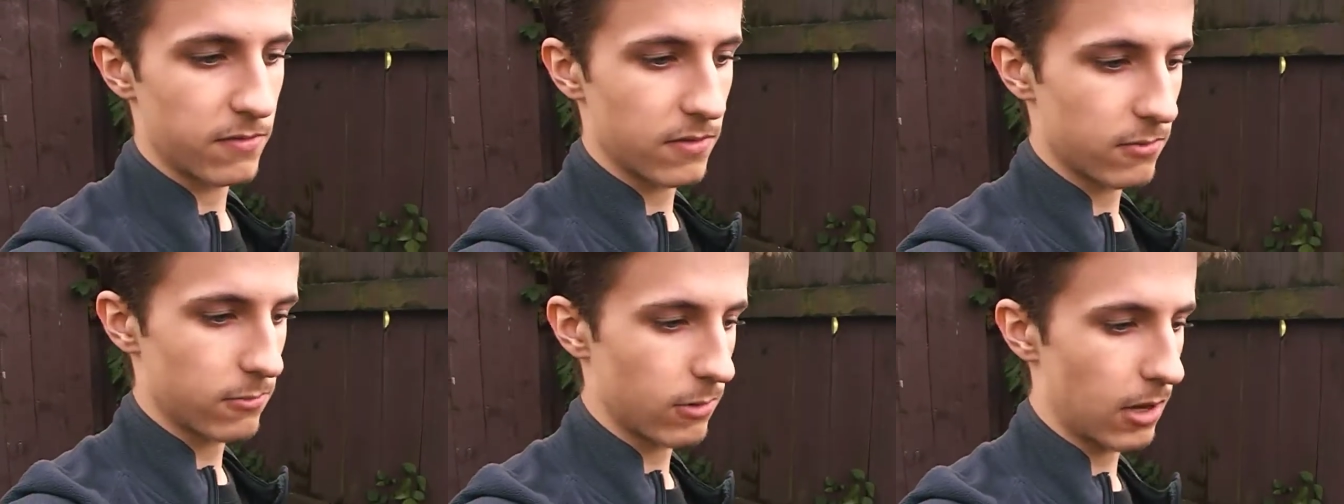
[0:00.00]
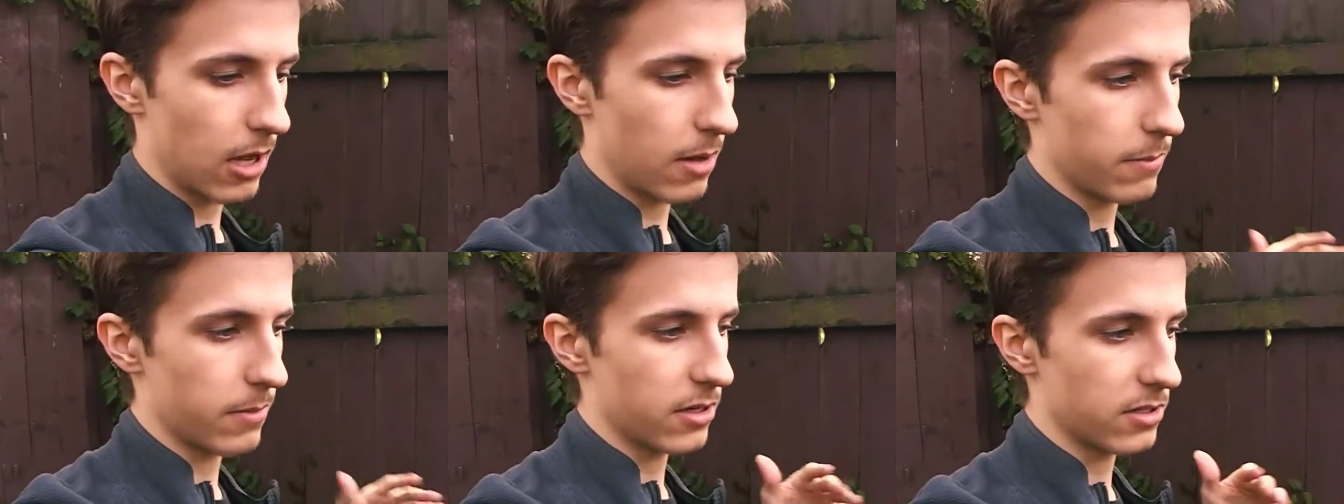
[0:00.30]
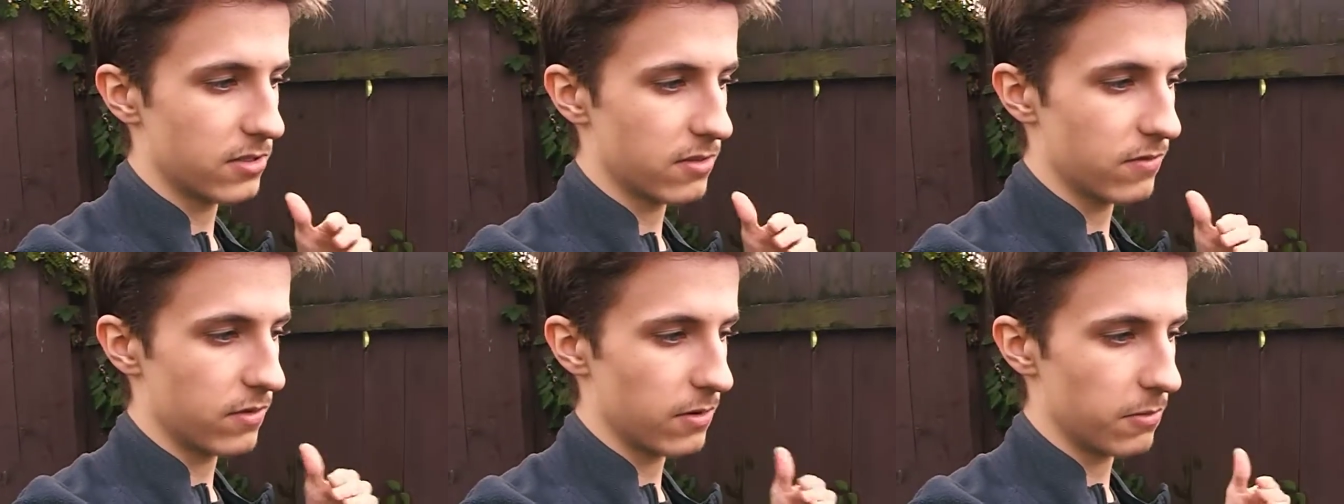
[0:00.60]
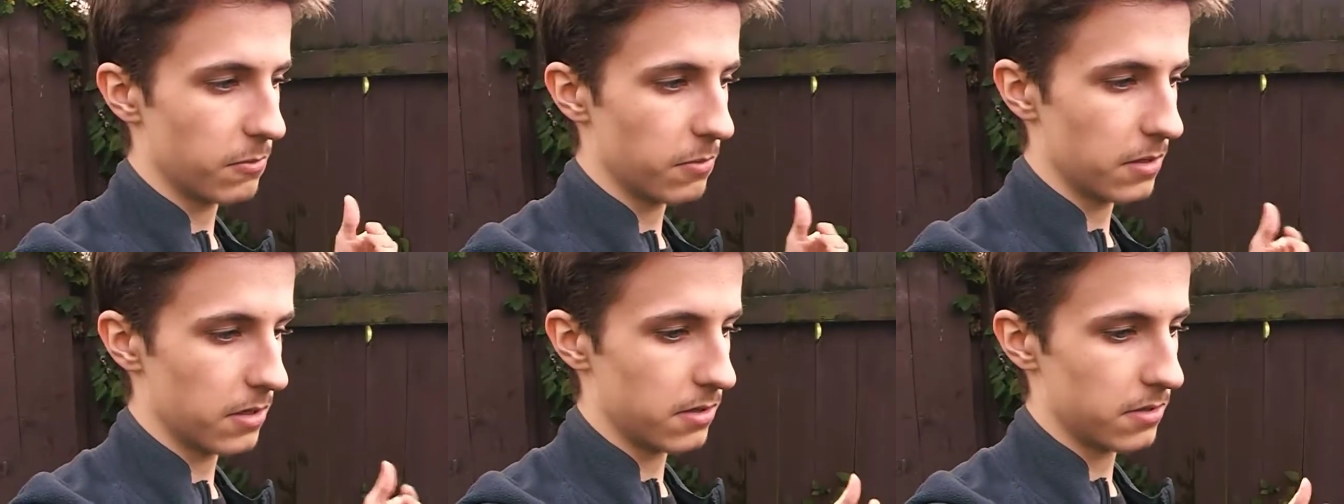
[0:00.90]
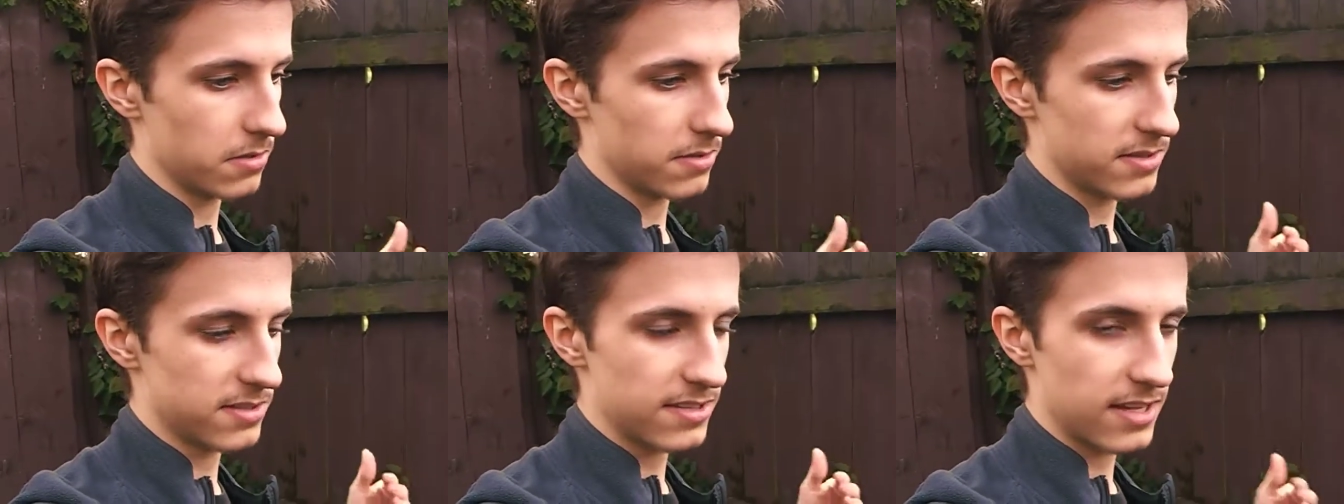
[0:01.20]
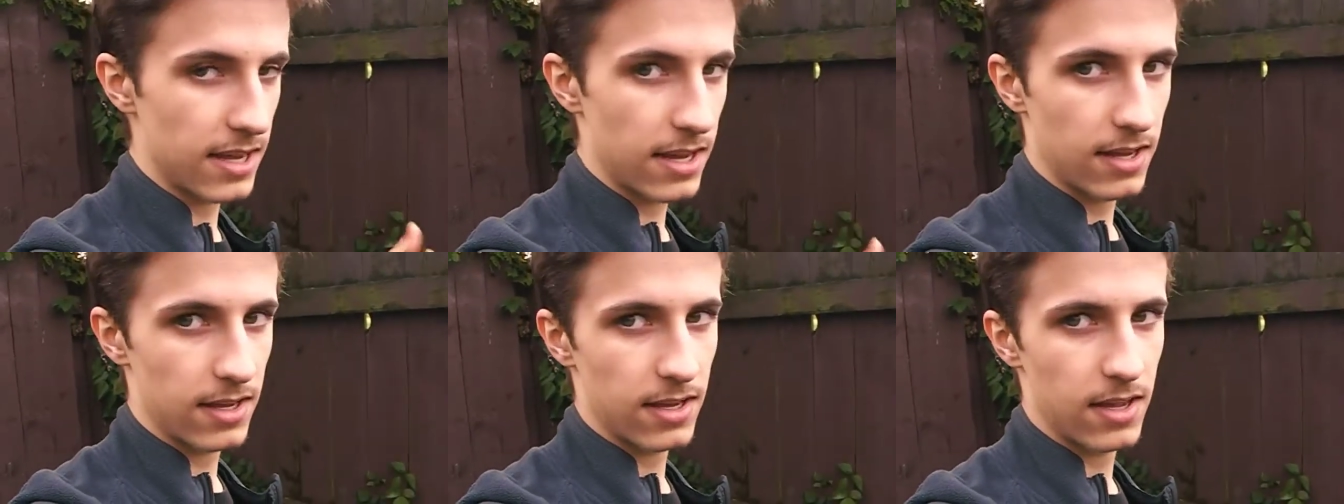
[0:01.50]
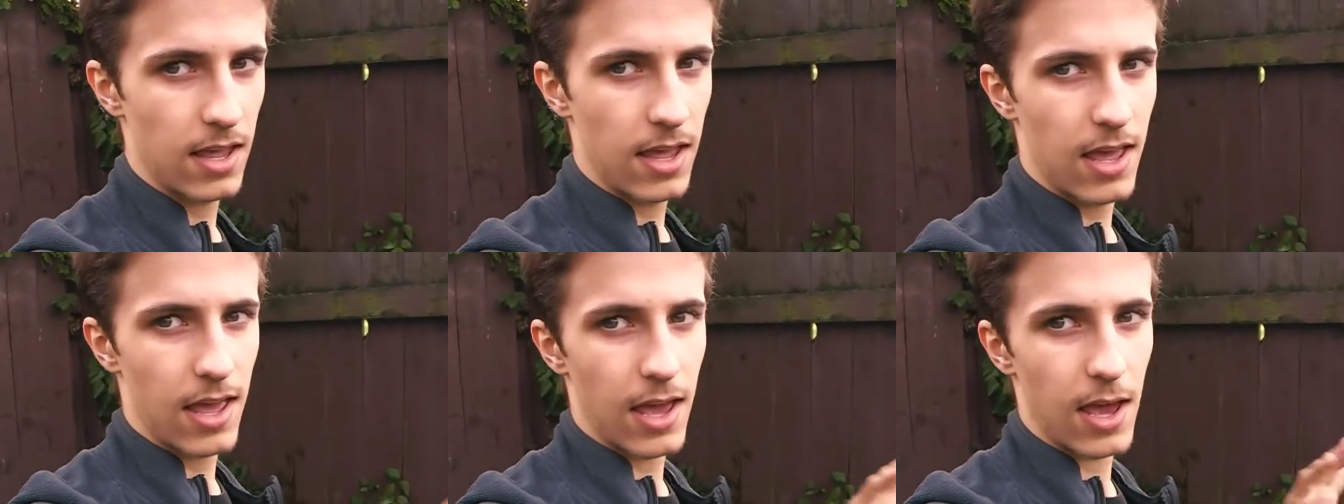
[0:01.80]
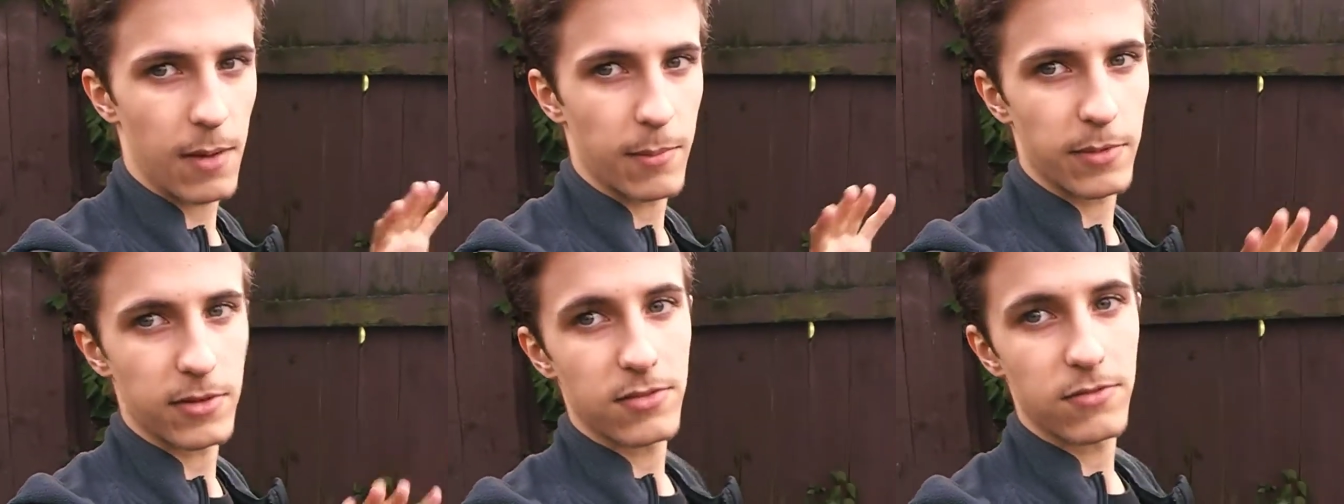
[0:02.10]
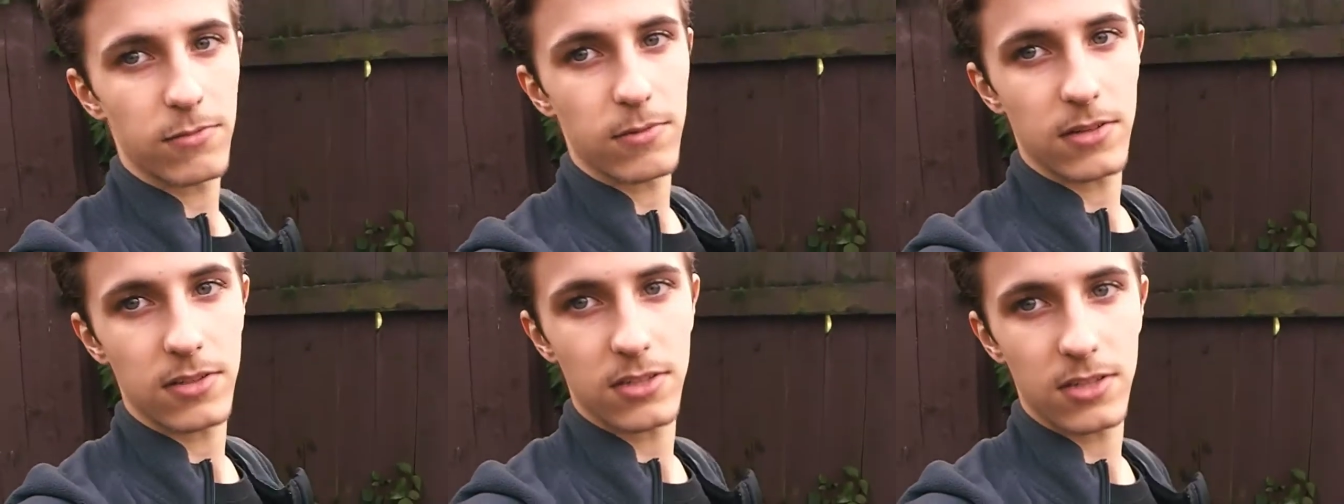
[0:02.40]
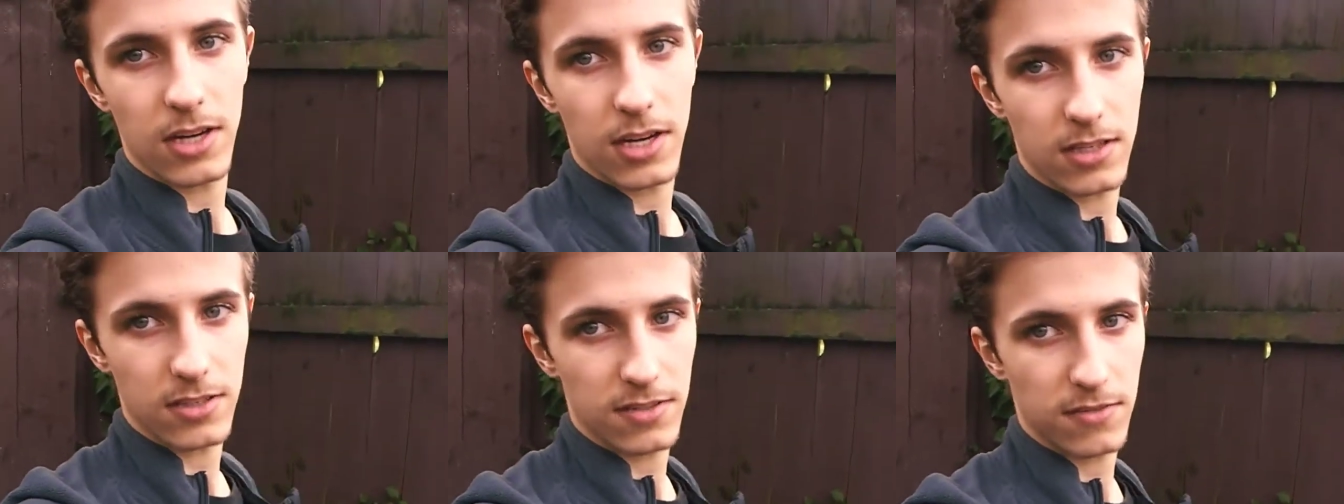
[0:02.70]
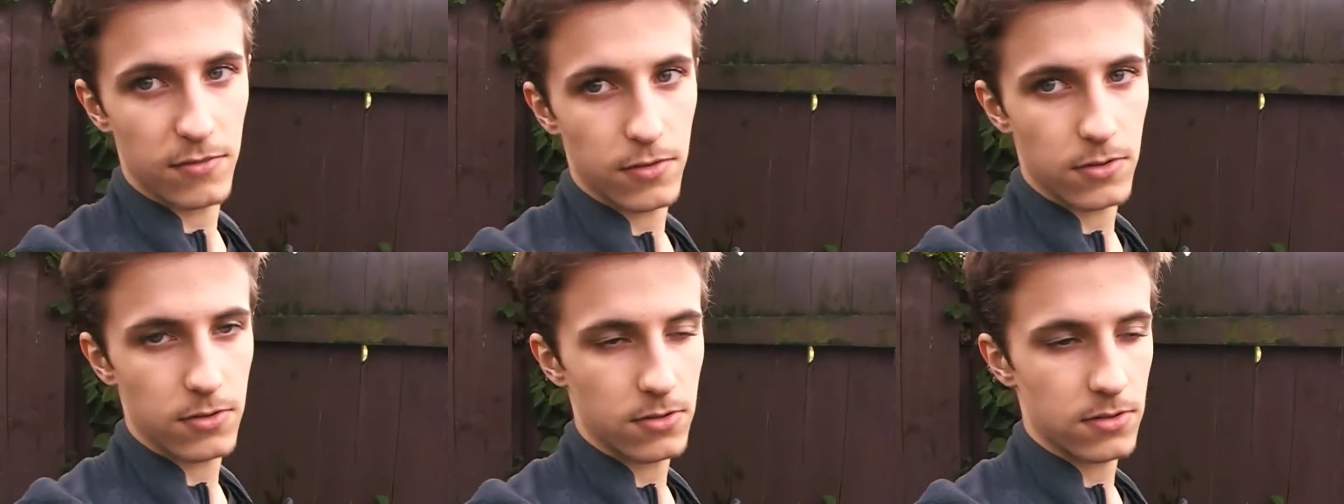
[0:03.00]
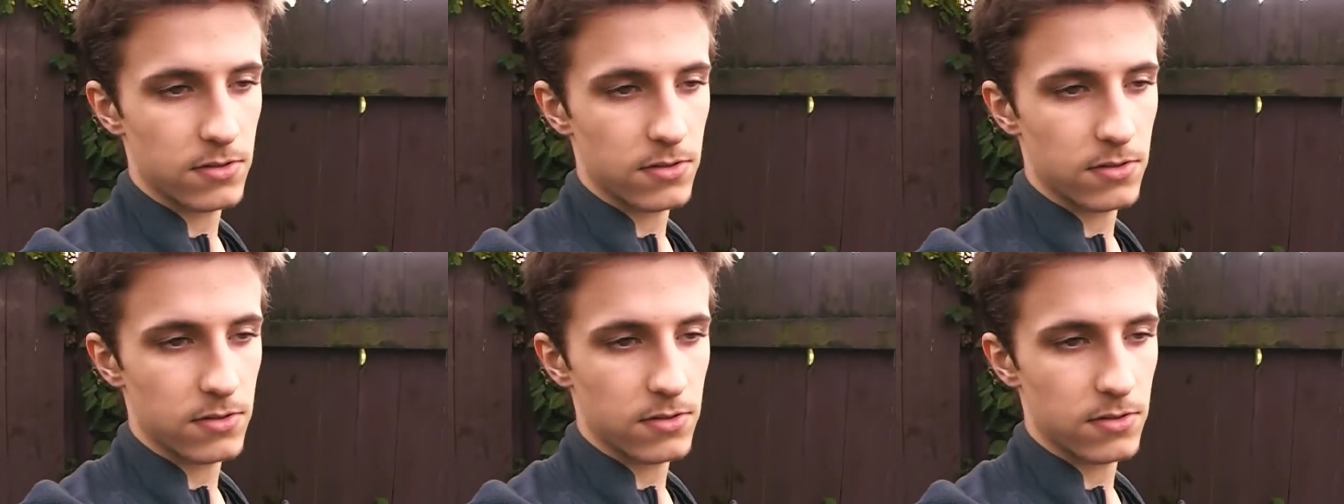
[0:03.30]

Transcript: well, how much of it will stay, how much will change in the future.